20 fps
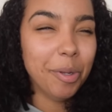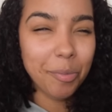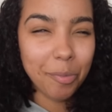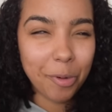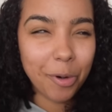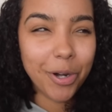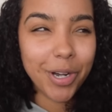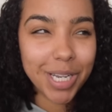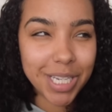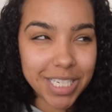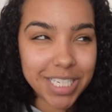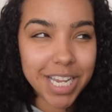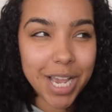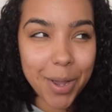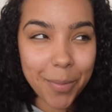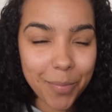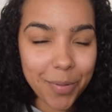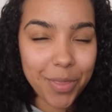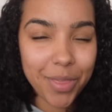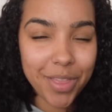bit more in
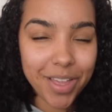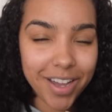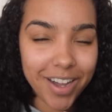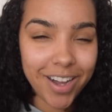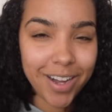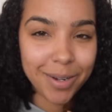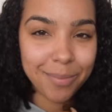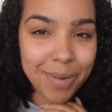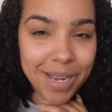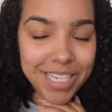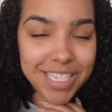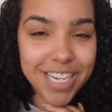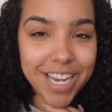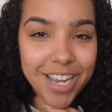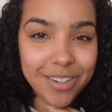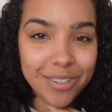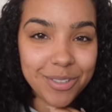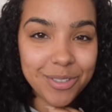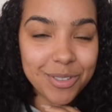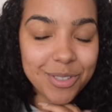depth on my
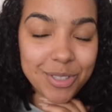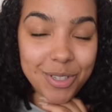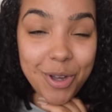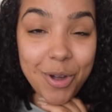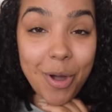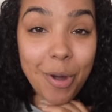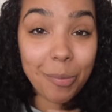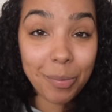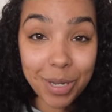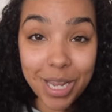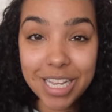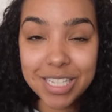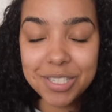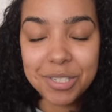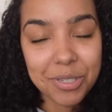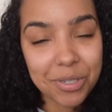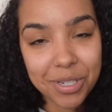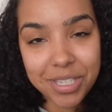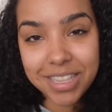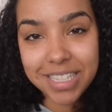channel. So I hope you guys
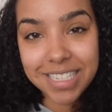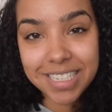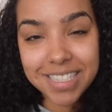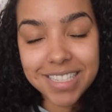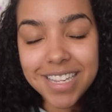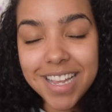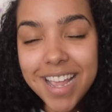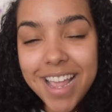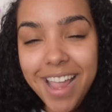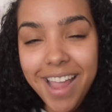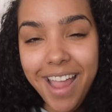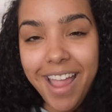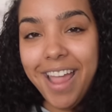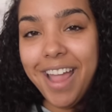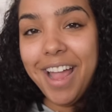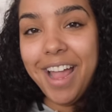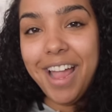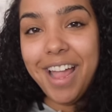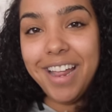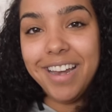enjoyed this
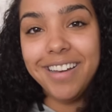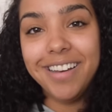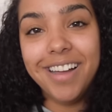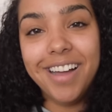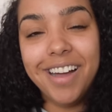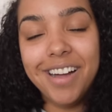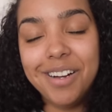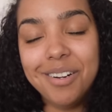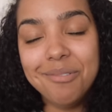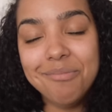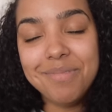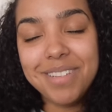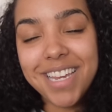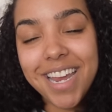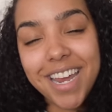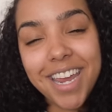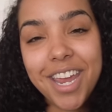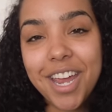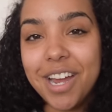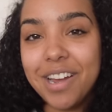and um,
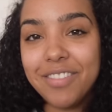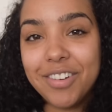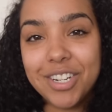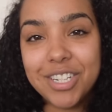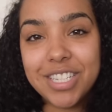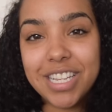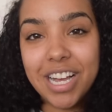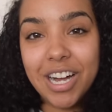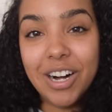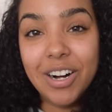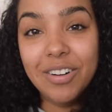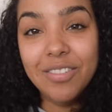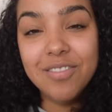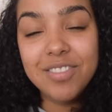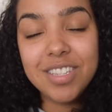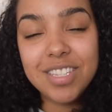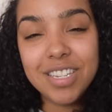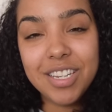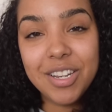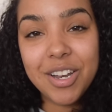take care of
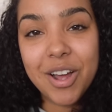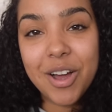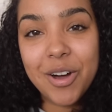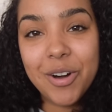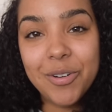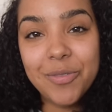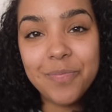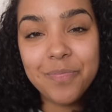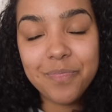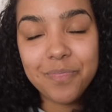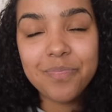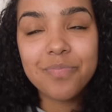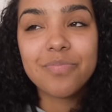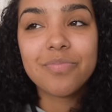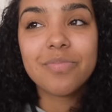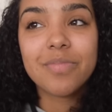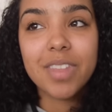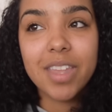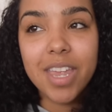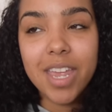yourselves. You know,
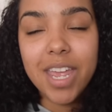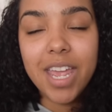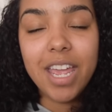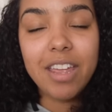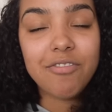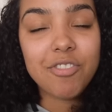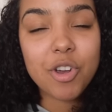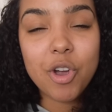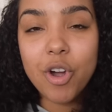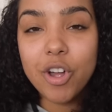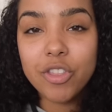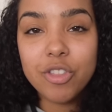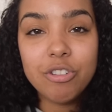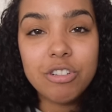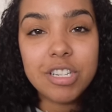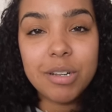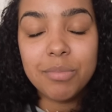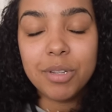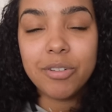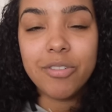if you're going
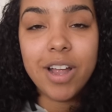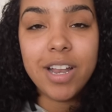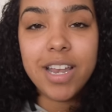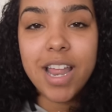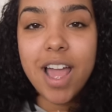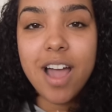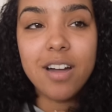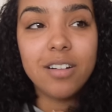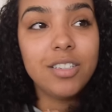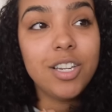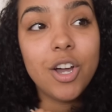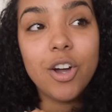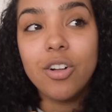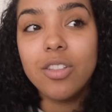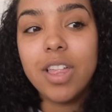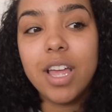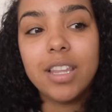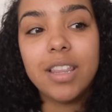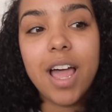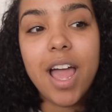through something right now,
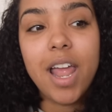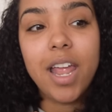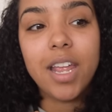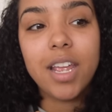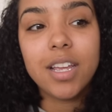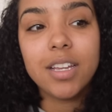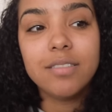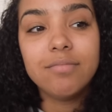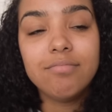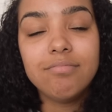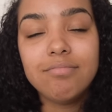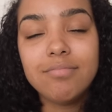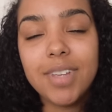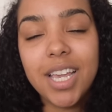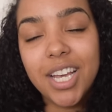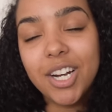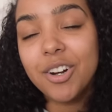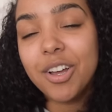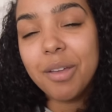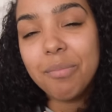know that like
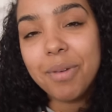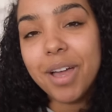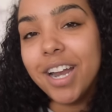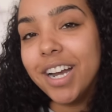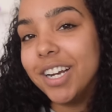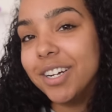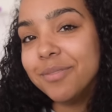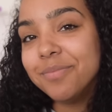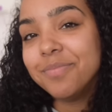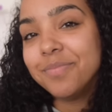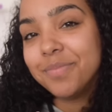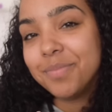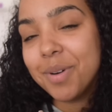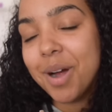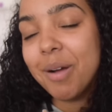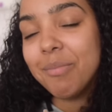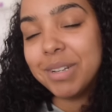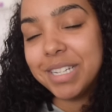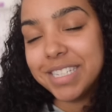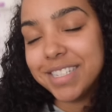it'll get better.
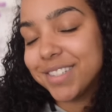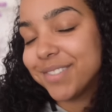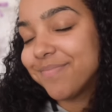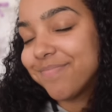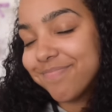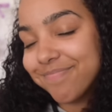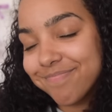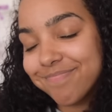Promise.